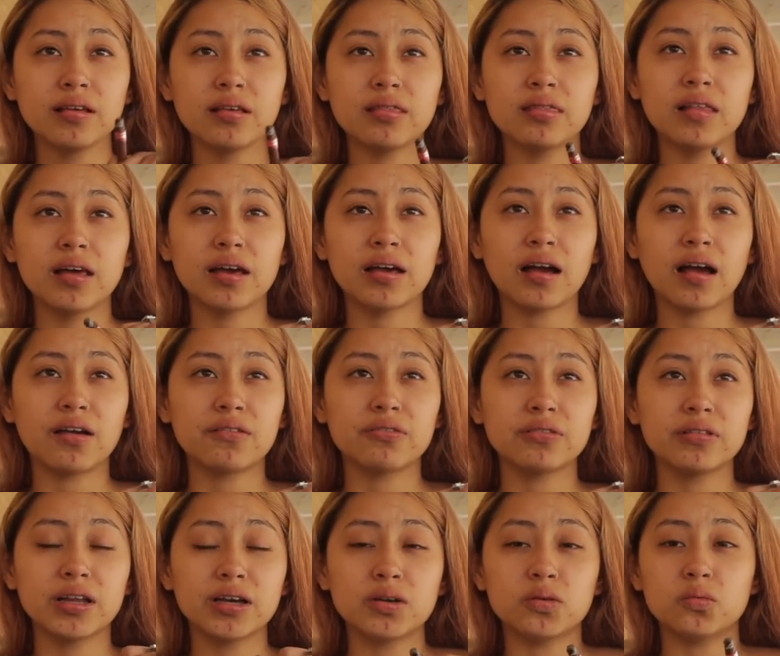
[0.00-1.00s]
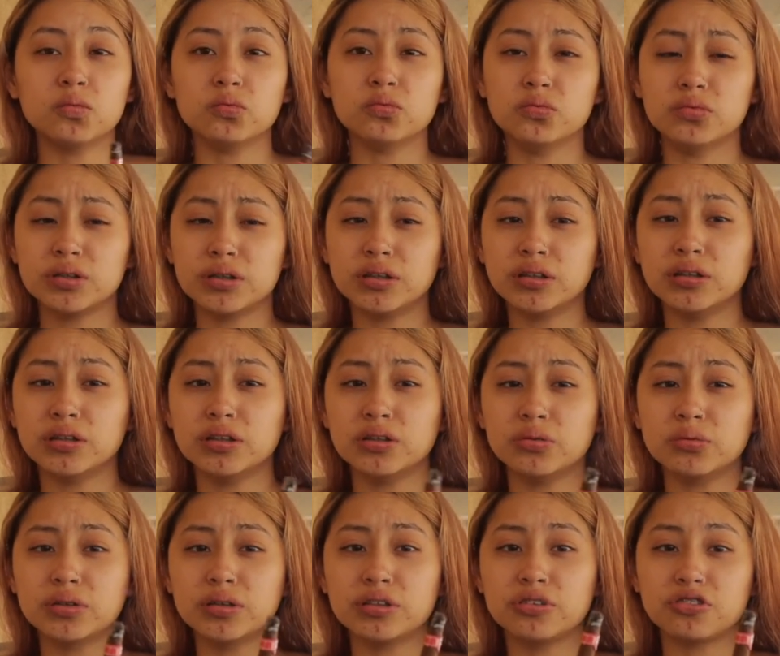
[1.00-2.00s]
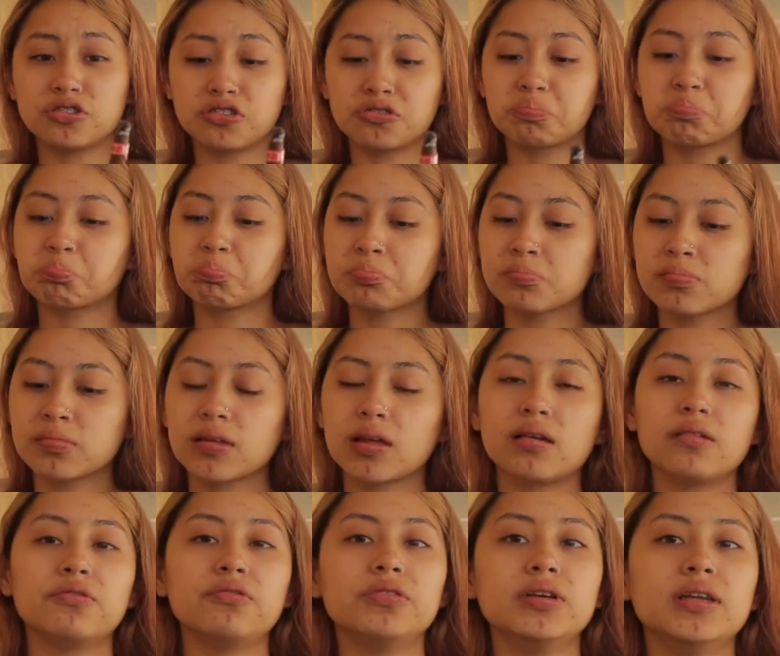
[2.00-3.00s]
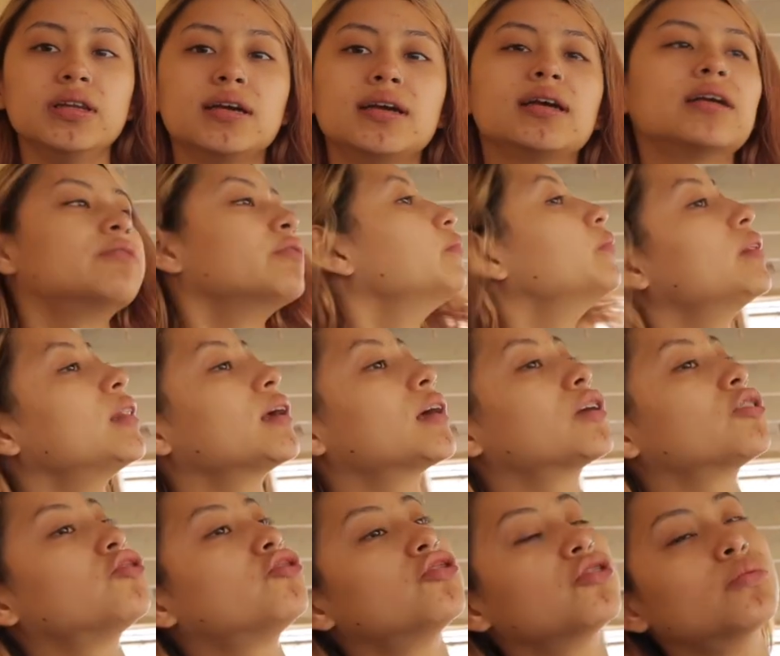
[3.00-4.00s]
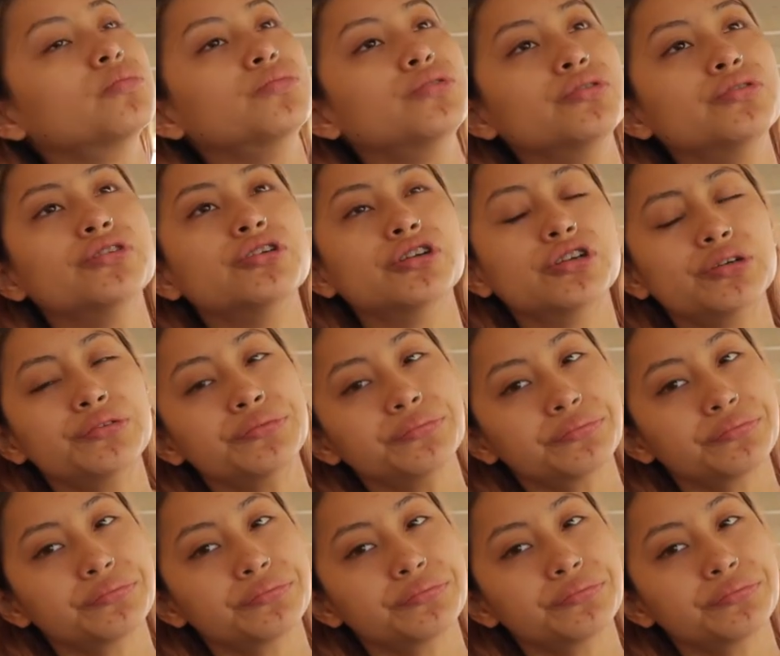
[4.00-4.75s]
Like, I feel like one little one is feeling giving me like a chill mood, you know?